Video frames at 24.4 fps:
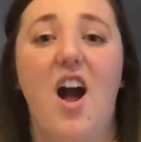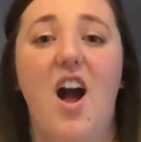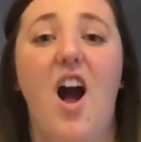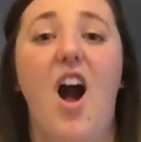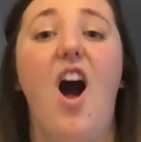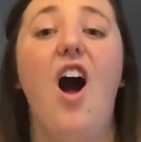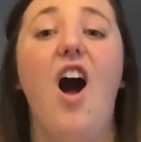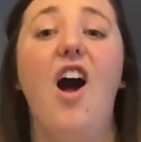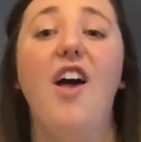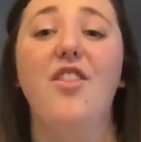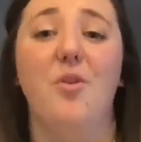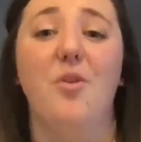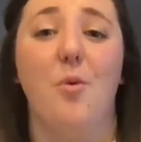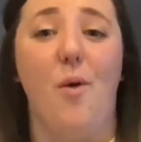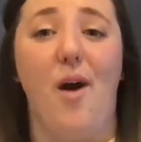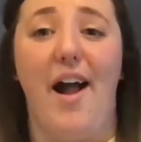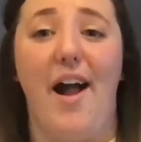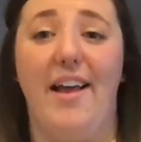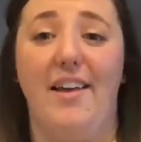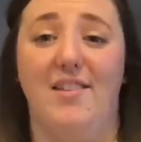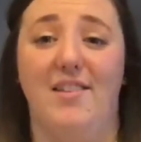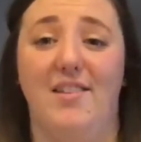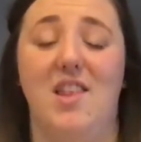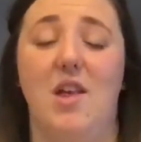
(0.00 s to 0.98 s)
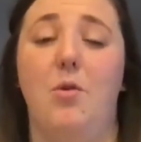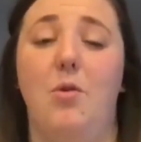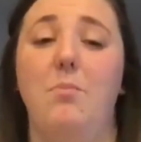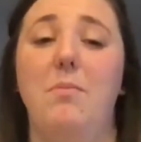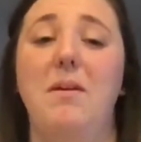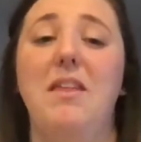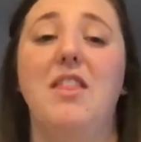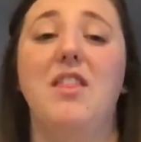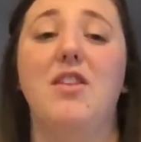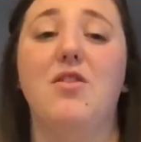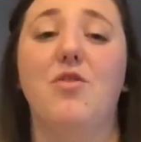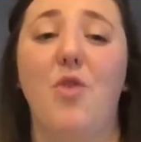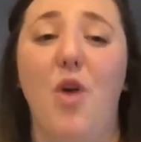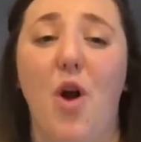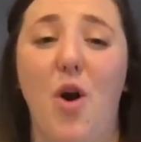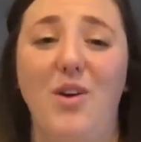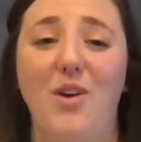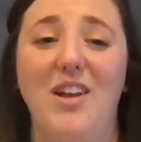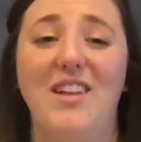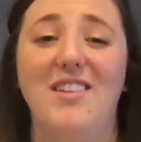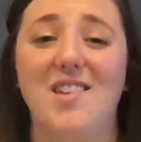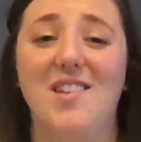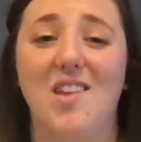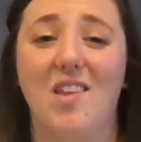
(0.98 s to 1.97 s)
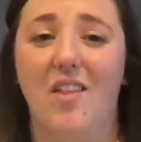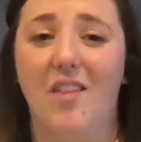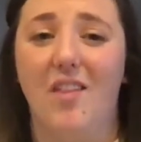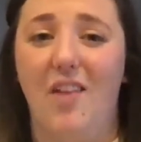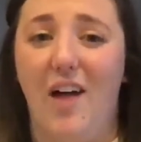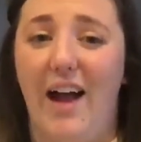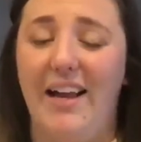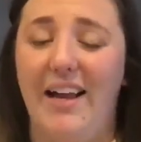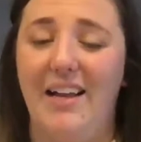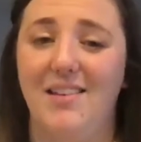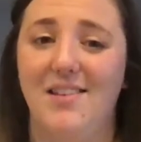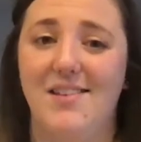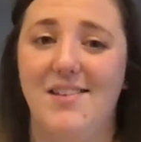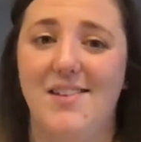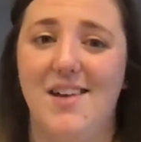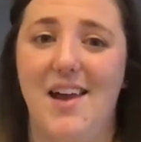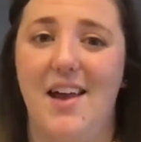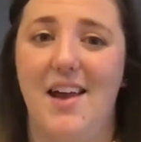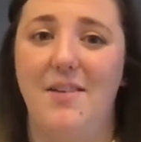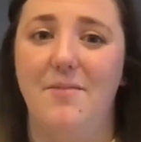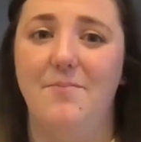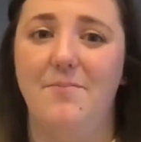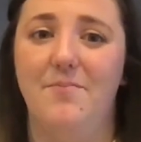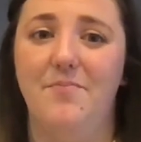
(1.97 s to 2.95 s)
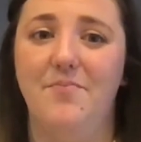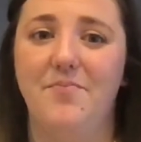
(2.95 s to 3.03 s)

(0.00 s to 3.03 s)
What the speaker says: Otherwise, they would be thrown into the lion's den.